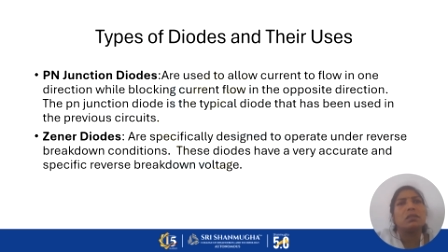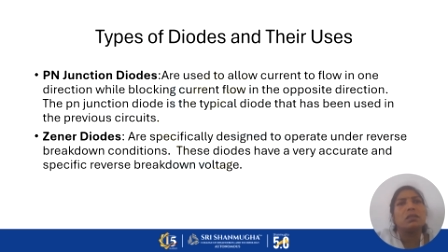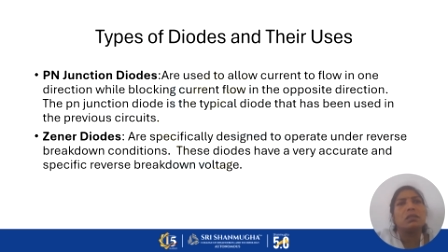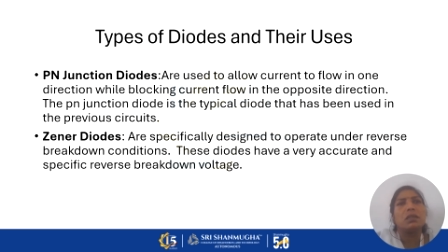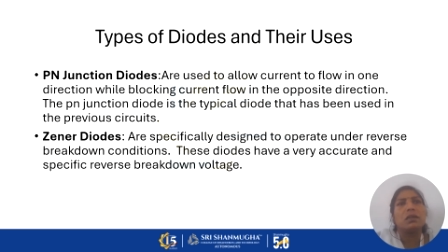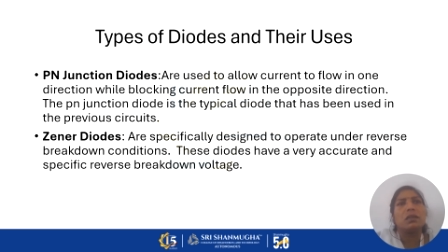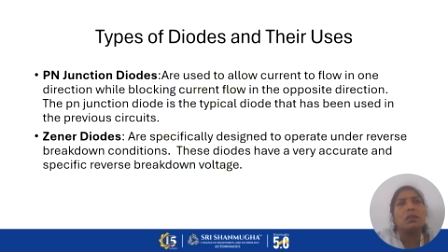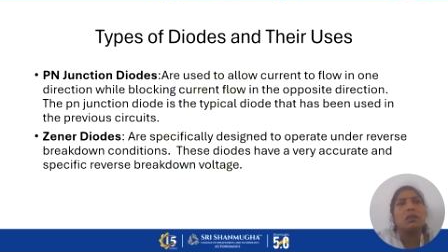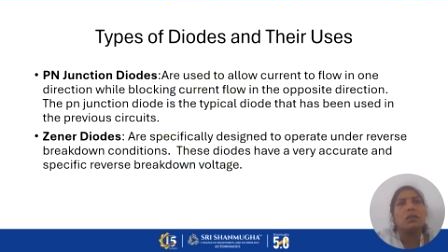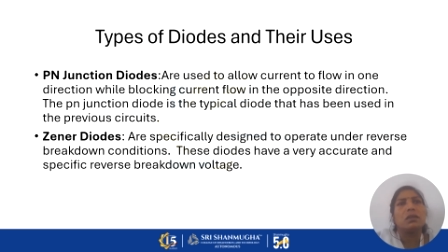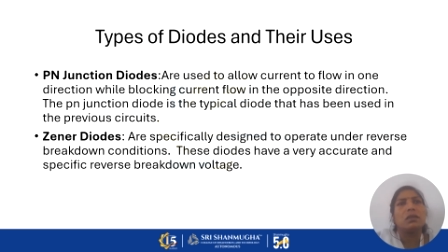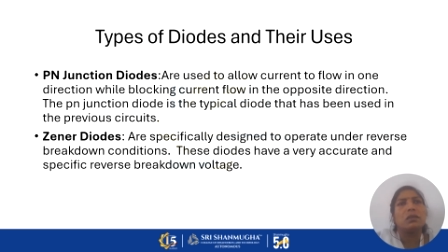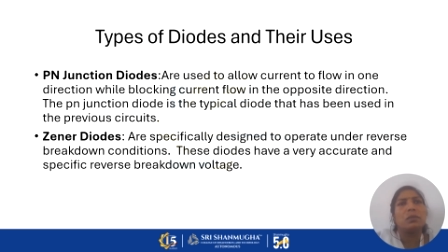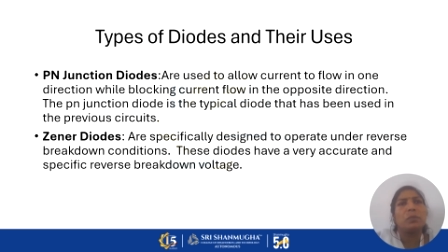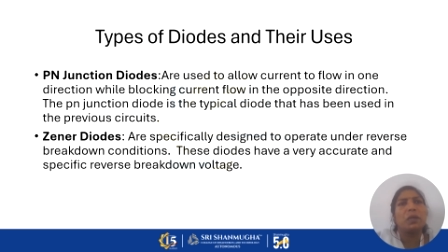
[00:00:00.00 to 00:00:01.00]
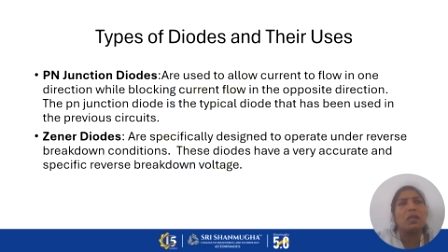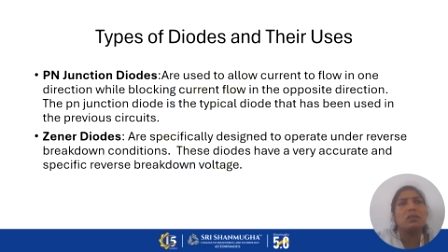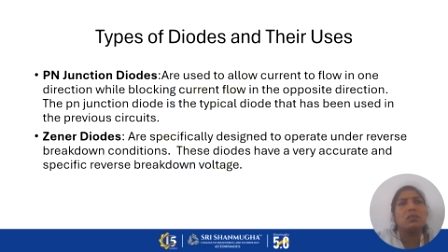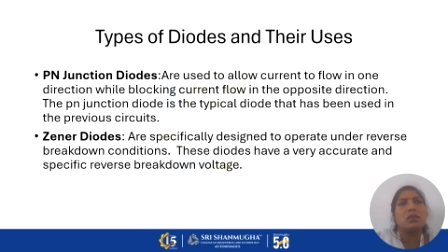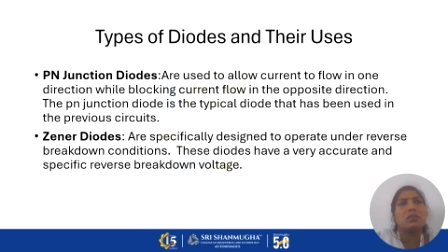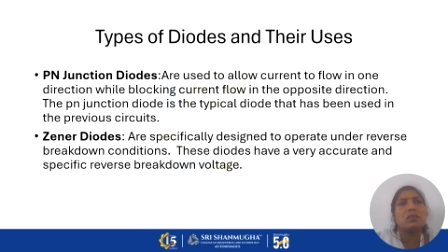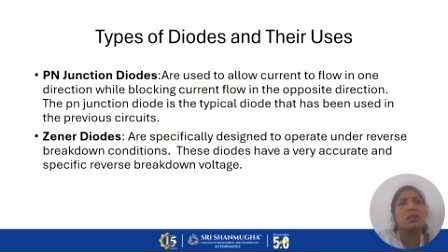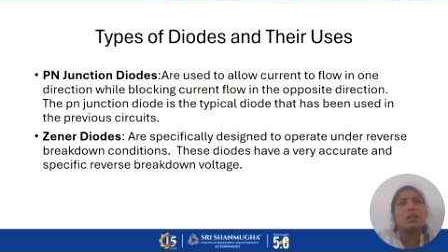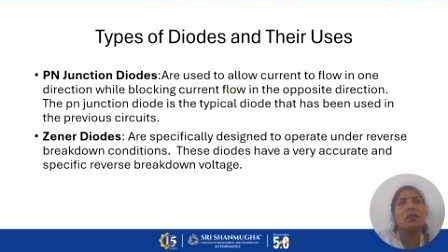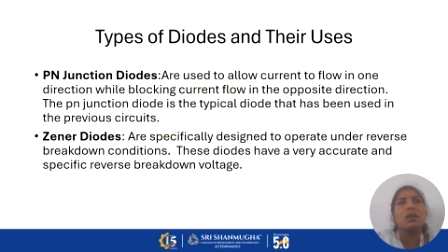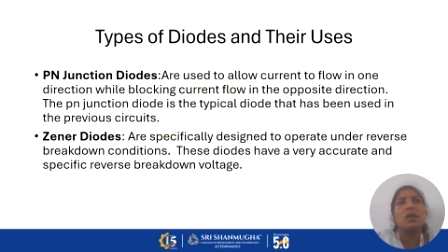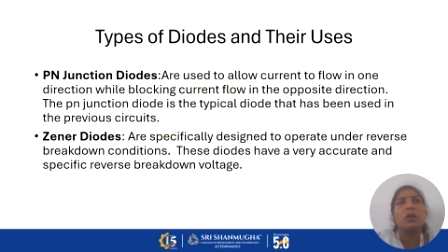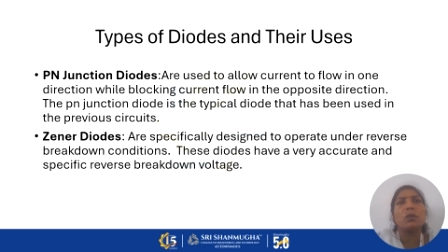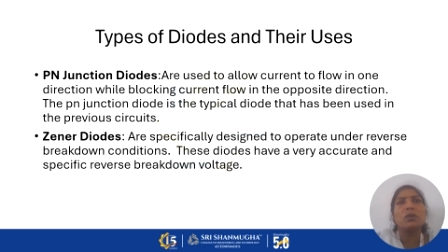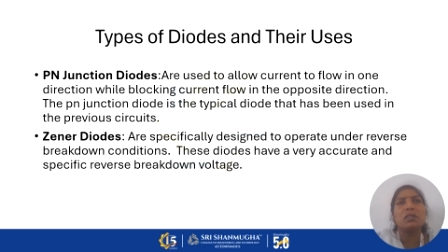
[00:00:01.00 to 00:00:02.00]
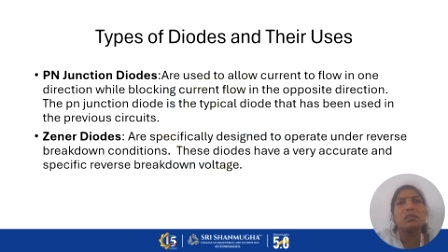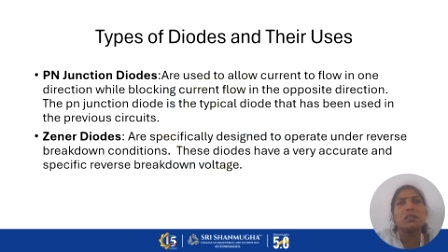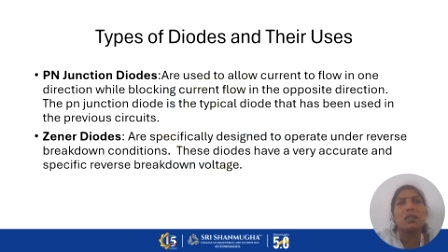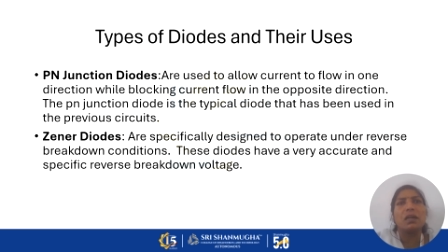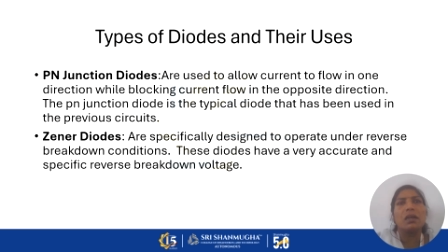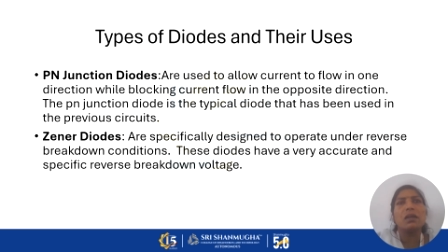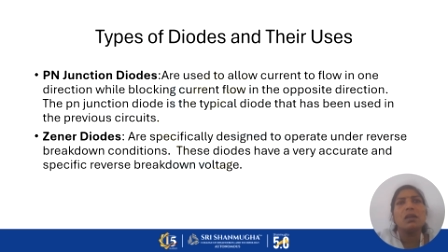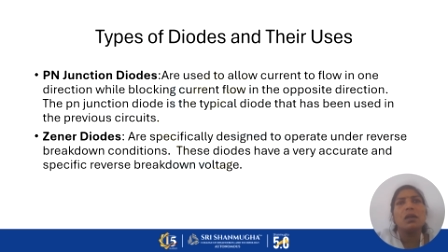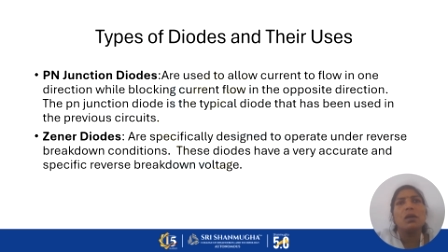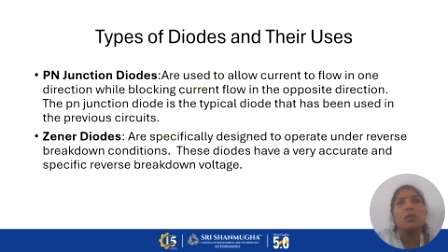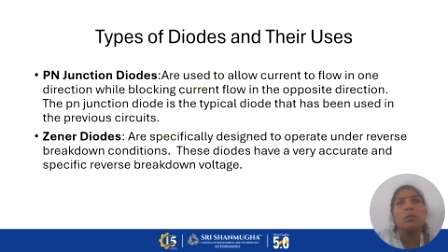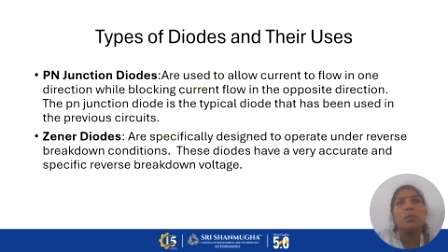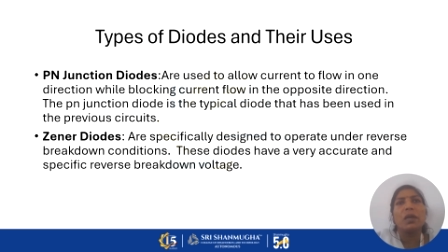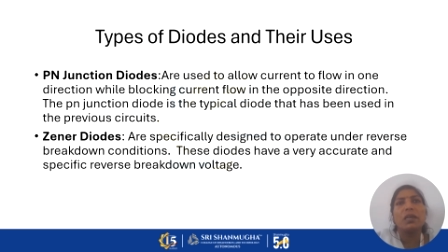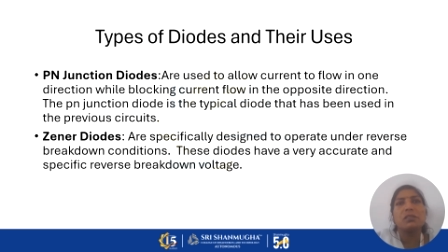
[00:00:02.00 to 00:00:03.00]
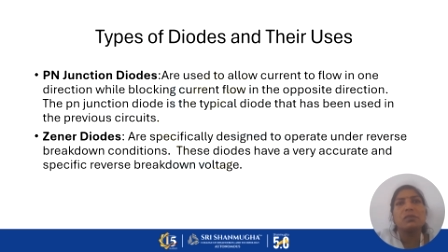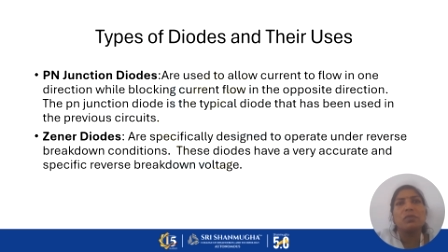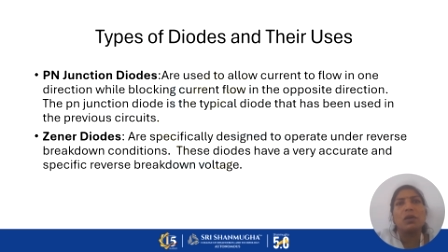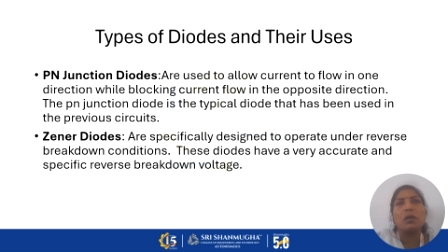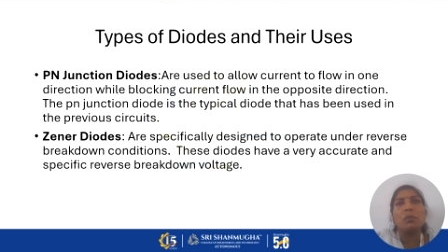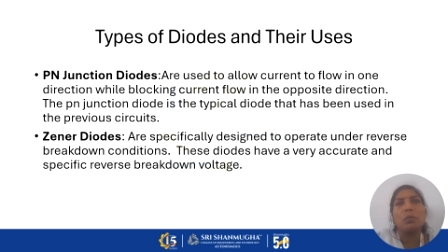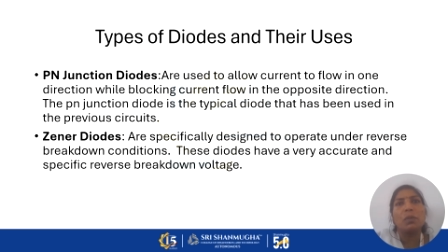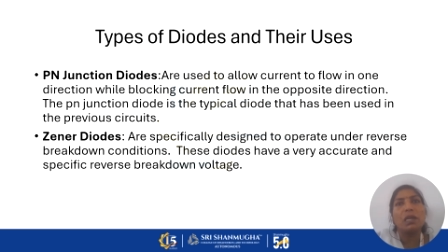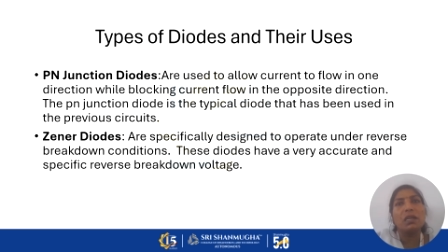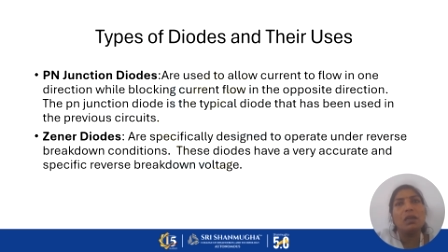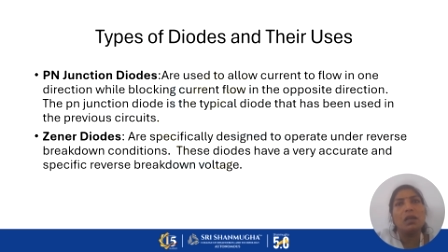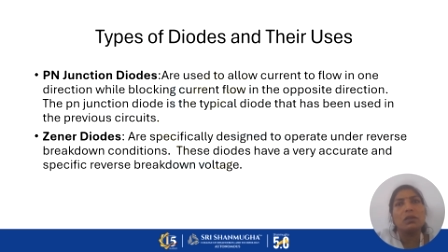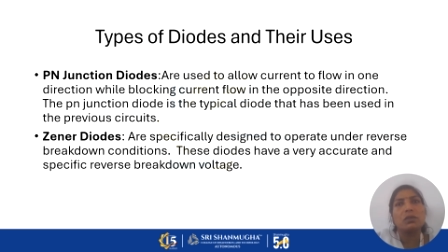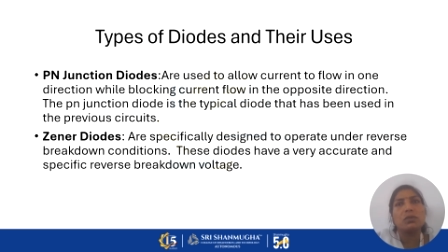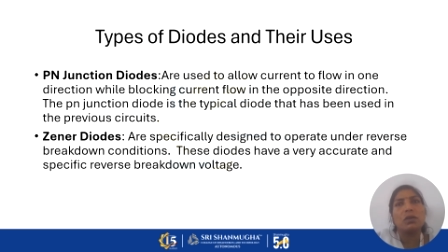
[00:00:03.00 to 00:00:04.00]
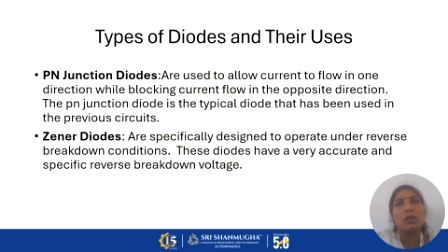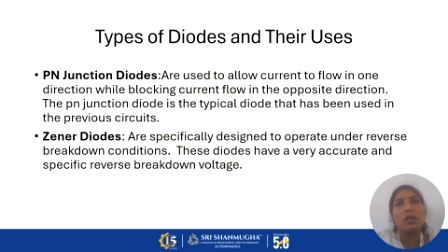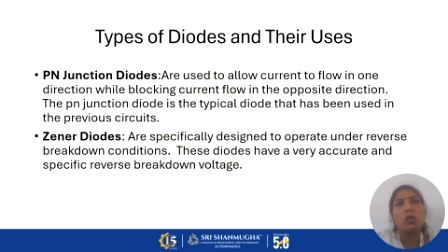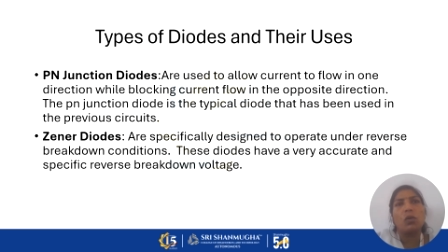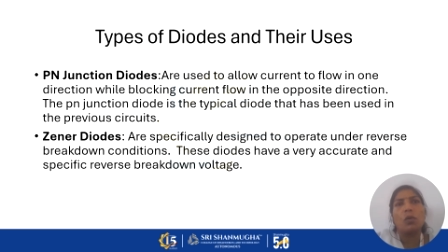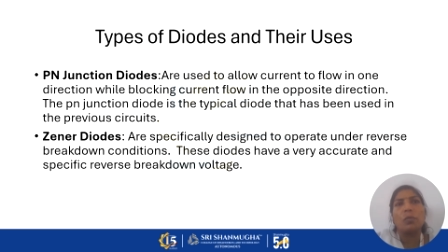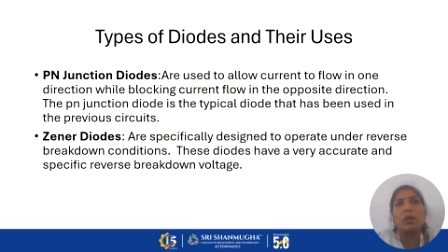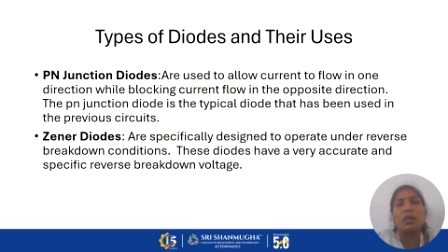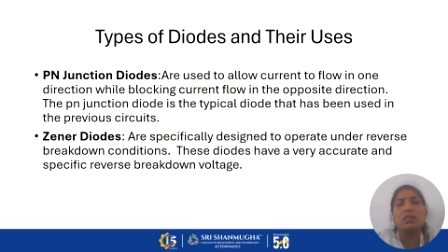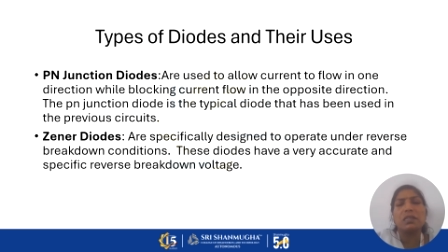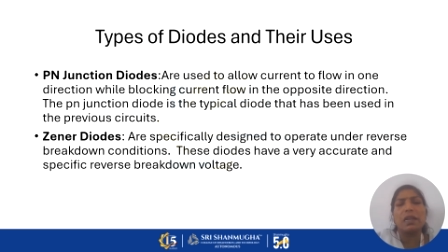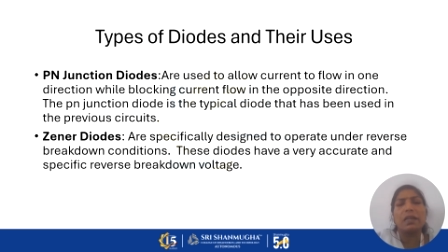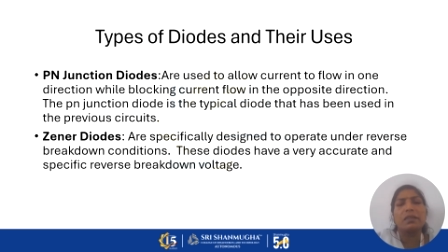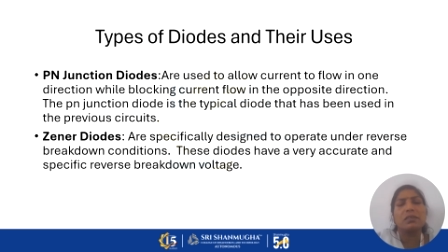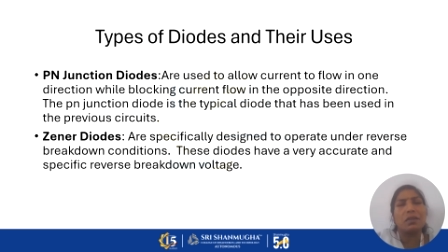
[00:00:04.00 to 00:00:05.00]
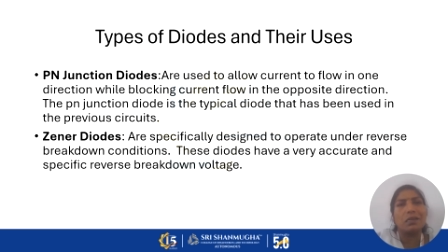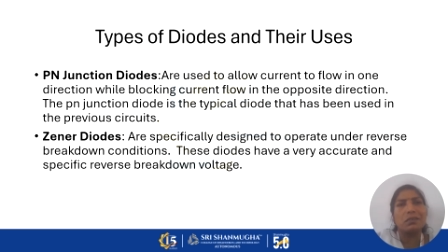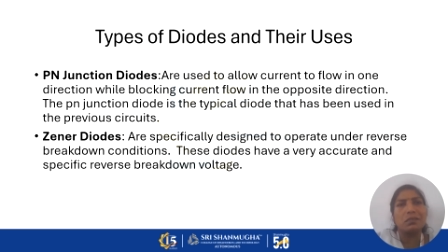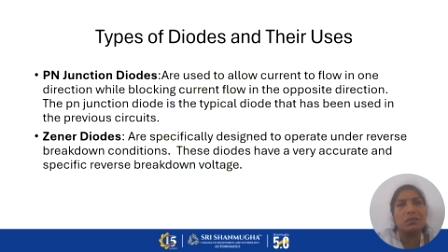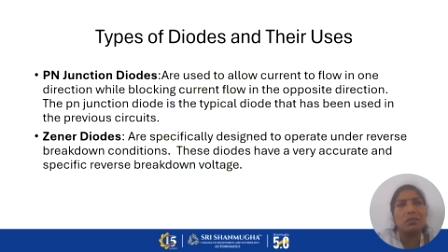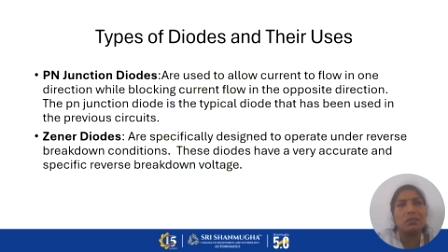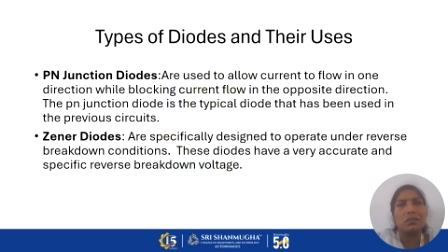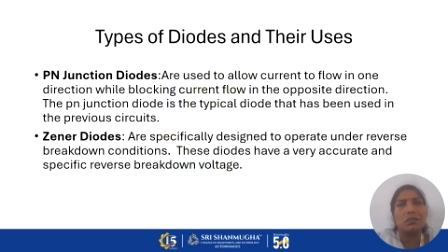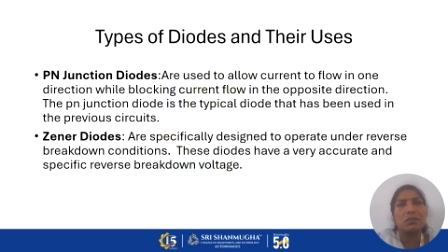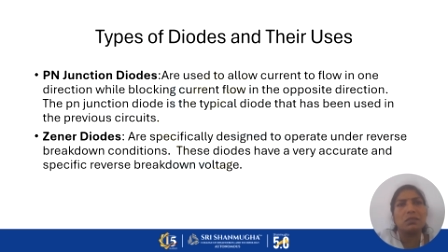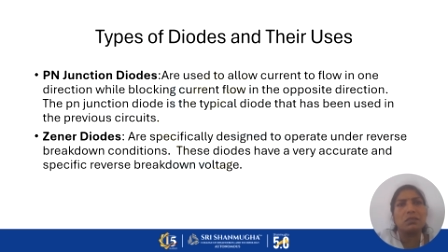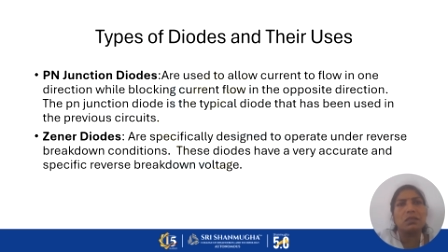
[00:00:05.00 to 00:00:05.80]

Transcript: Then the PN junction diode is the base for many electronic components like transistors,